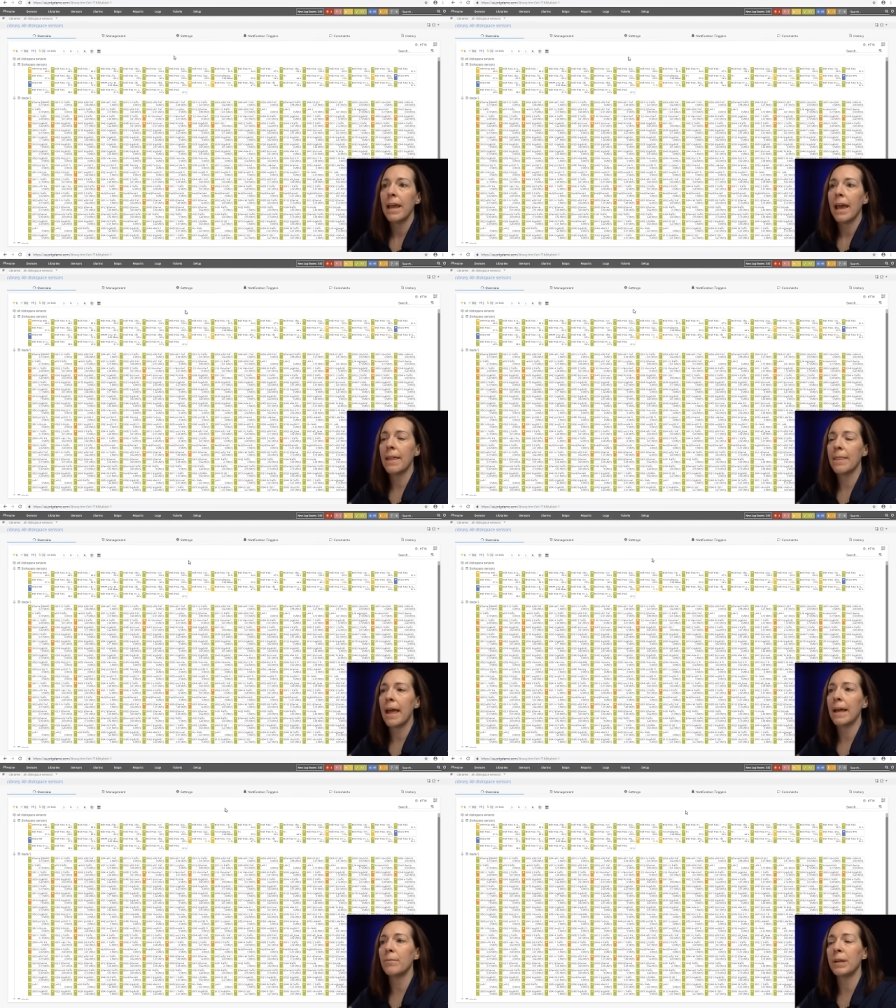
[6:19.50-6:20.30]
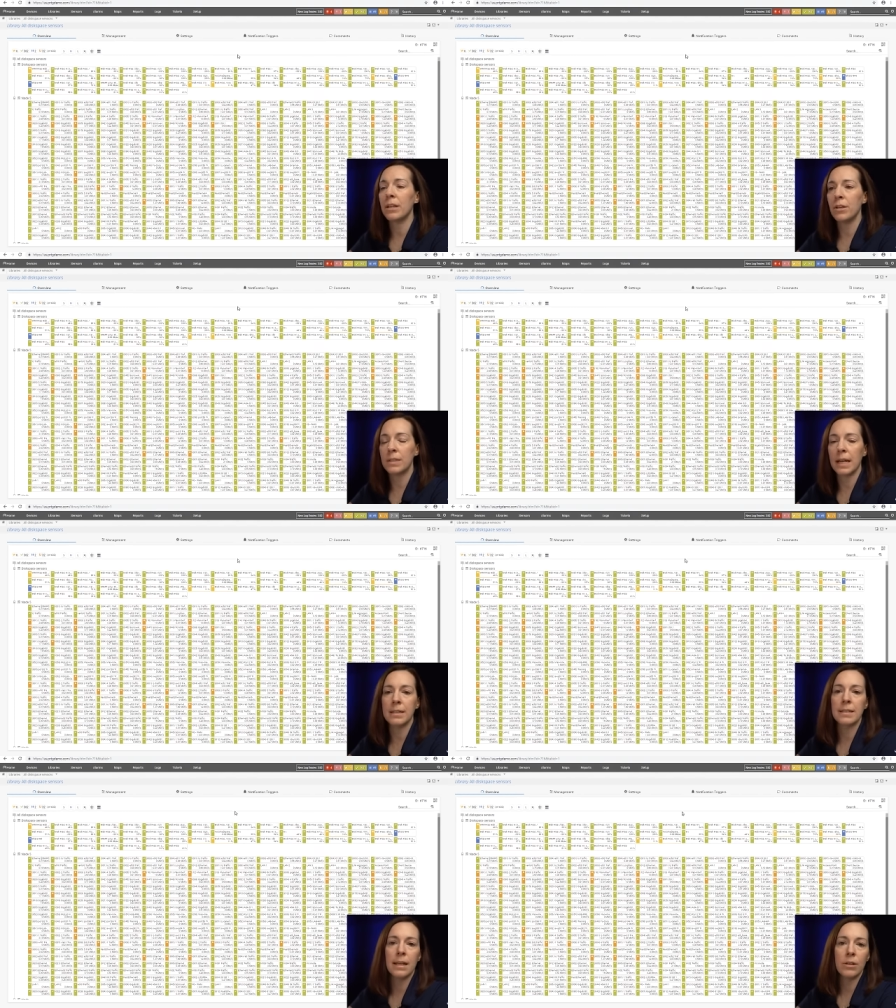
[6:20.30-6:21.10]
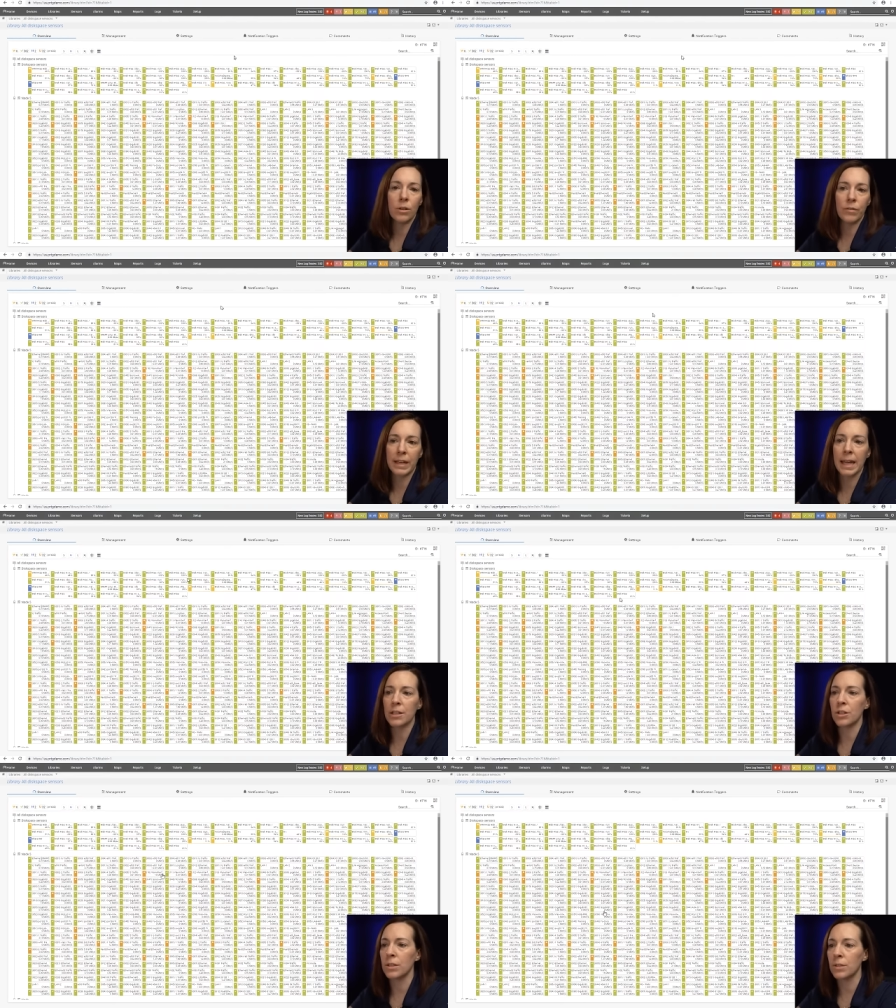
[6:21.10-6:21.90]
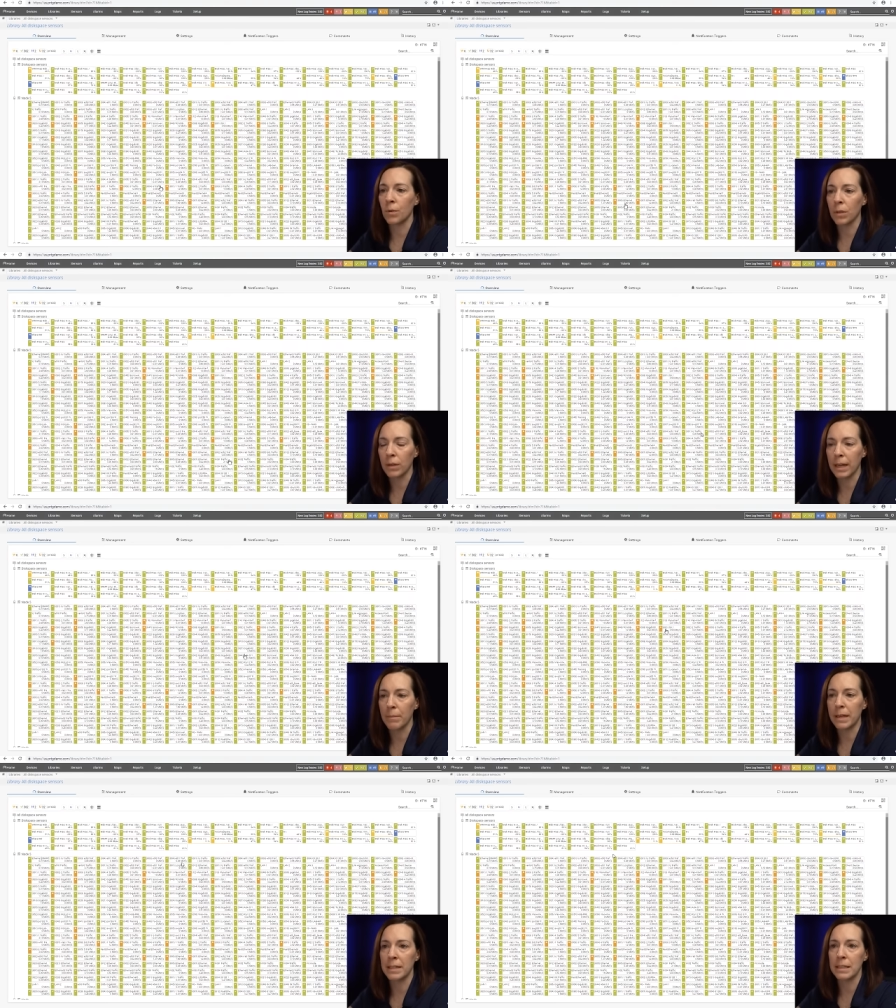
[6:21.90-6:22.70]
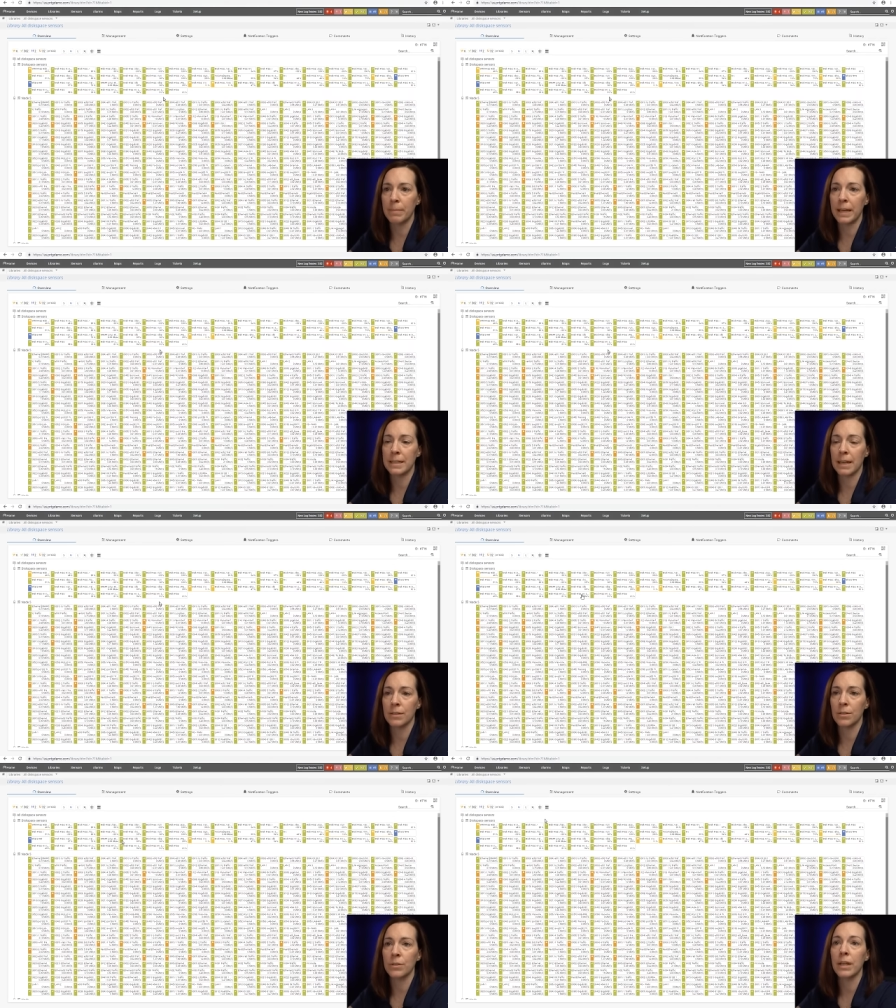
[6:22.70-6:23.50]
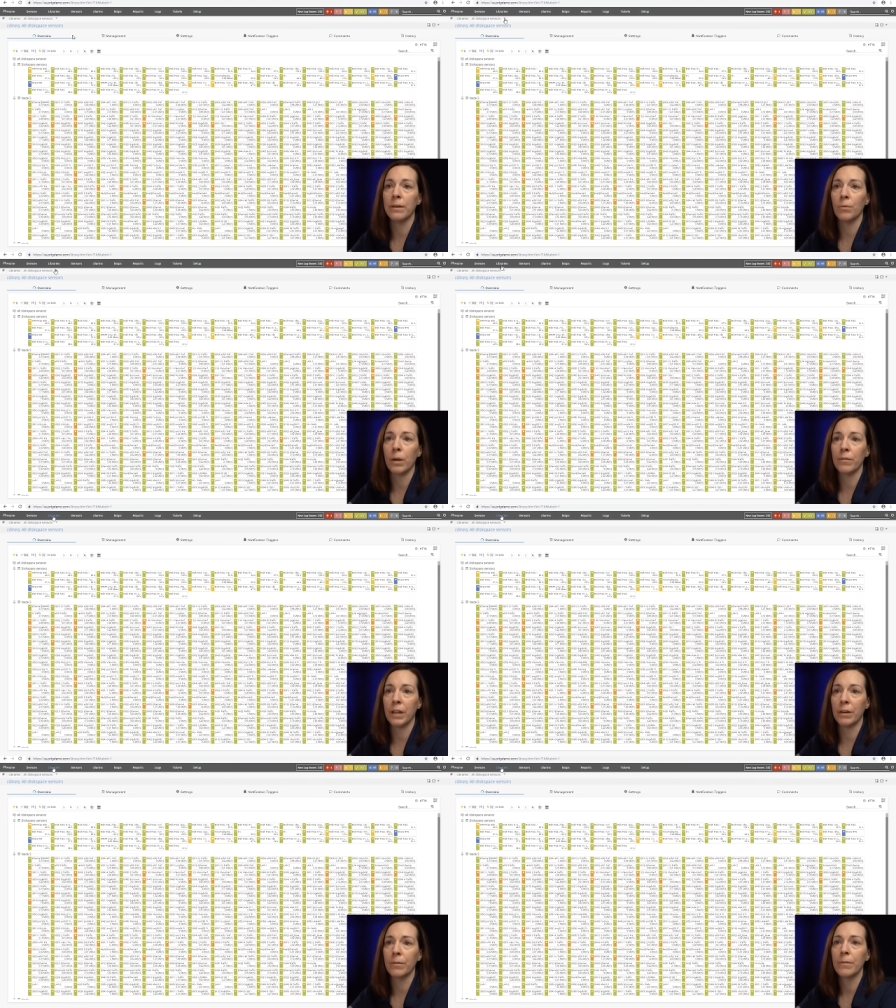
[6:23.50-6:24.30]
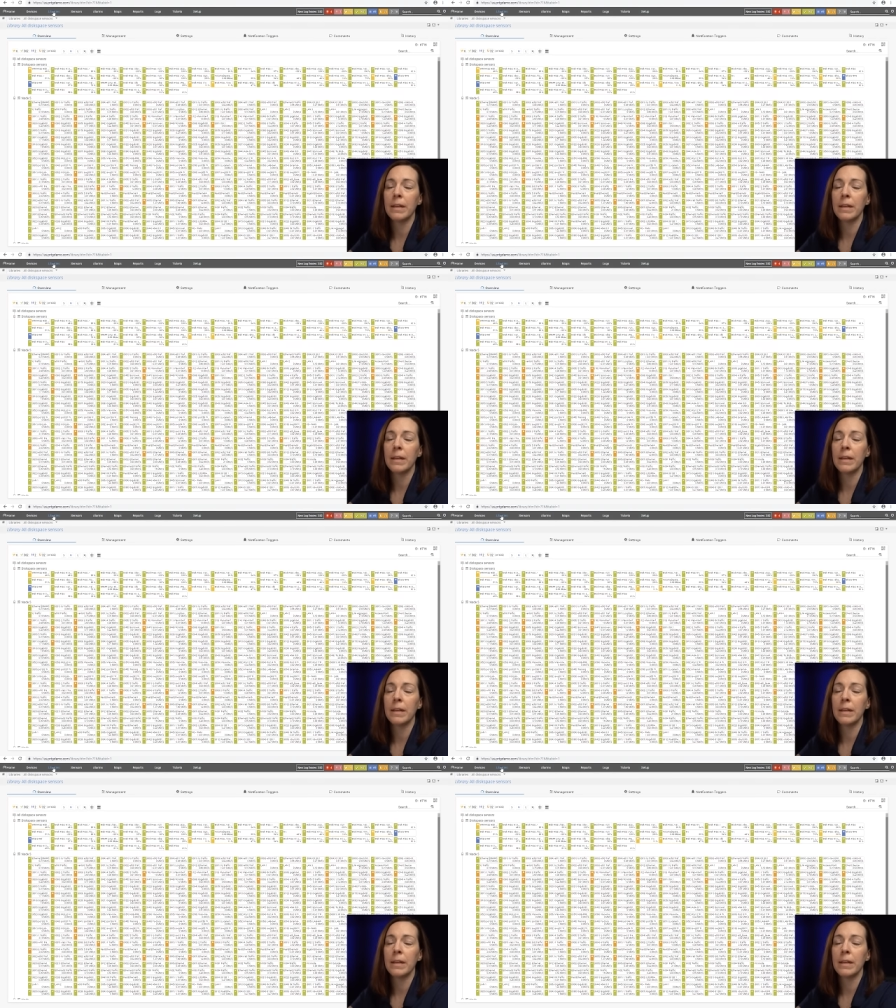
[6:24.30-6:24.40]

And then we can use that to set notifications or look at my display sensors in one view.